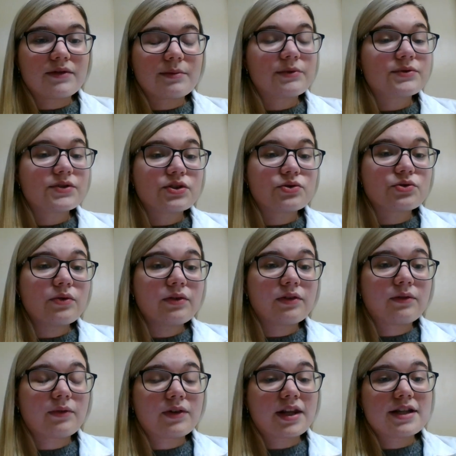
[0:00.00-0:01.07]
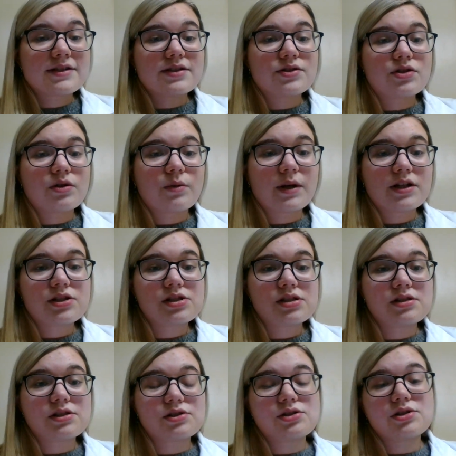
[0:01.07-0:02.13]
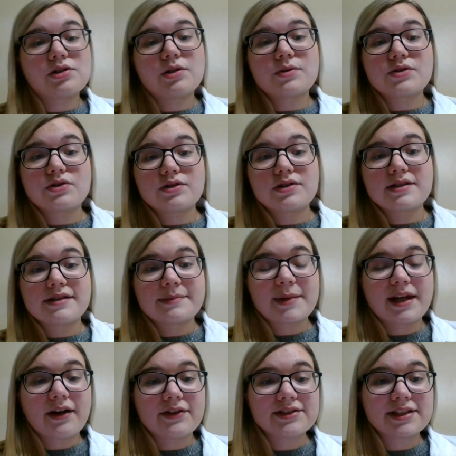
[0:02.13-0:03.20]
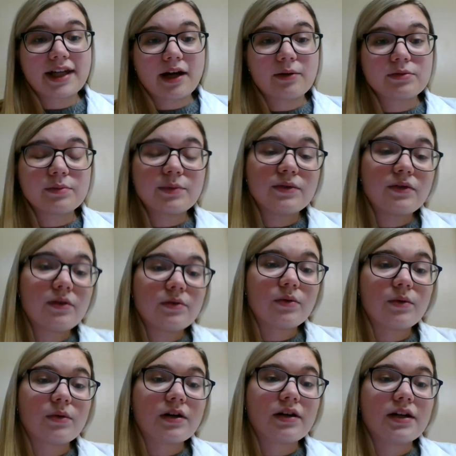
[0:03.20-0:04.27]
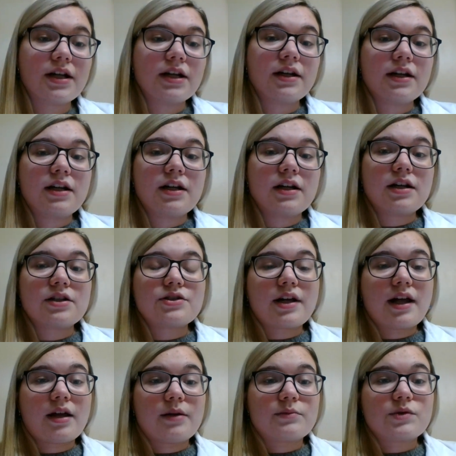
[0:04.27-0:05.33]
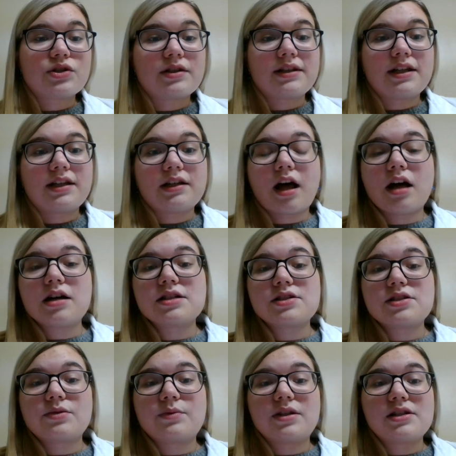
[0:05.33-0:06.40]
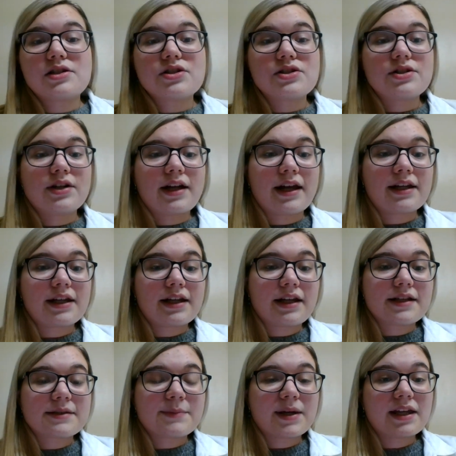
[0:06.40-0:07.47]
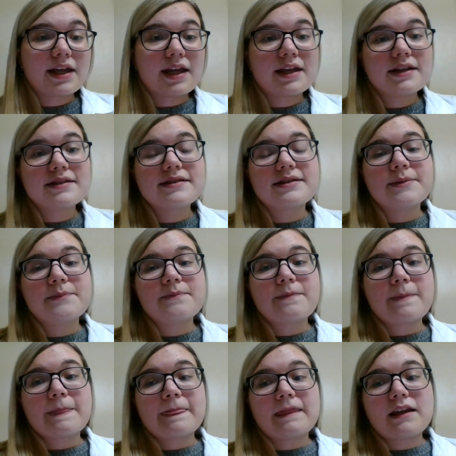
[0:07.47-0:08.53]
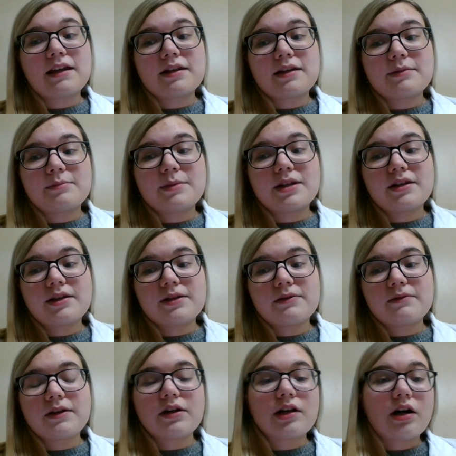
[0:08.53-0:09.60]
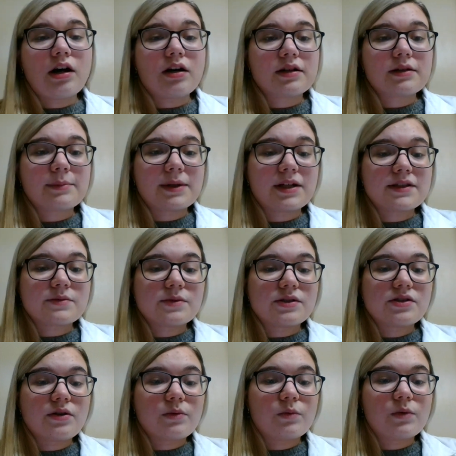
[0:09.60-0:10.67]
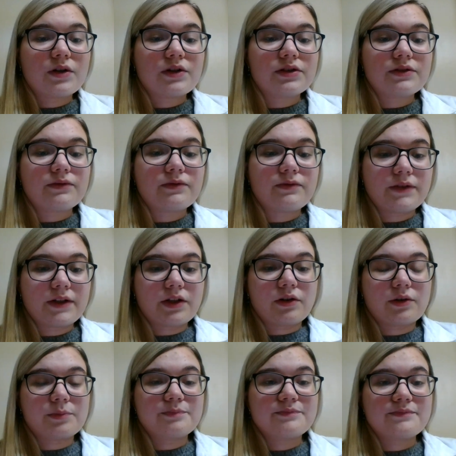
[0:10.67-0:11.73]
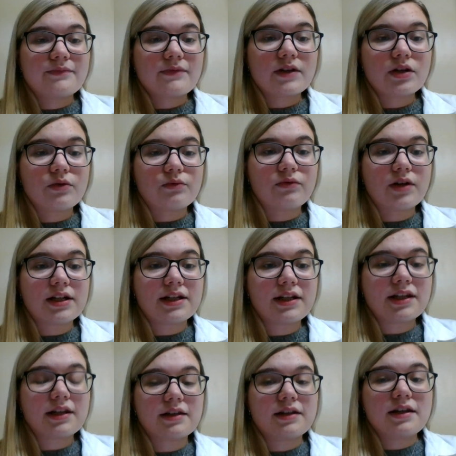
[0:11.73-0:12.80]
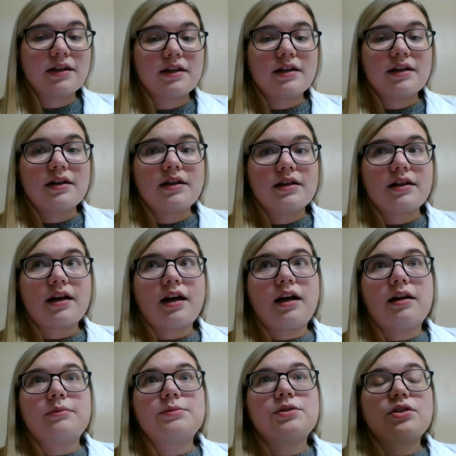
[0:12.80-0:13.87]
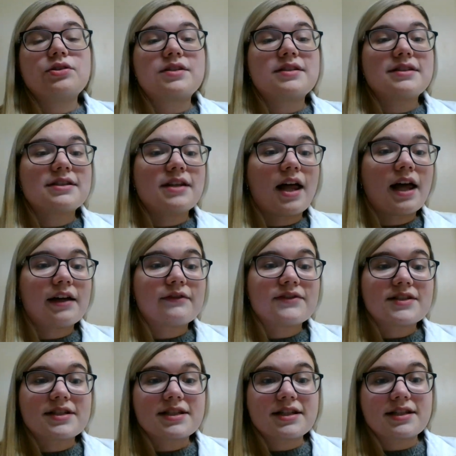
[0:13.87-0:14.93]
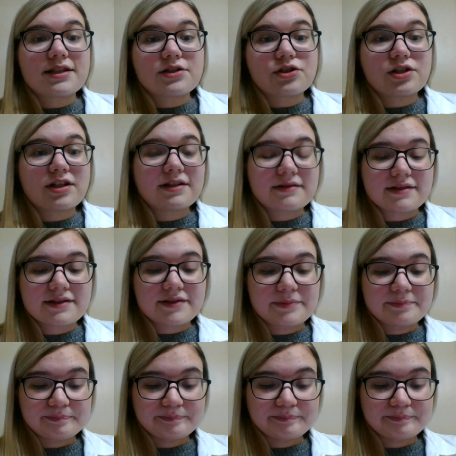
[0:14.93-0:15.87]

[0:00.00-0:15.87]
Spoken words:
the most control over that situation. And should those nurses be held accountable, or should they not? Do we need to look at it case by case? It can be very hard because we don't want fear running nurses' lives and decisions.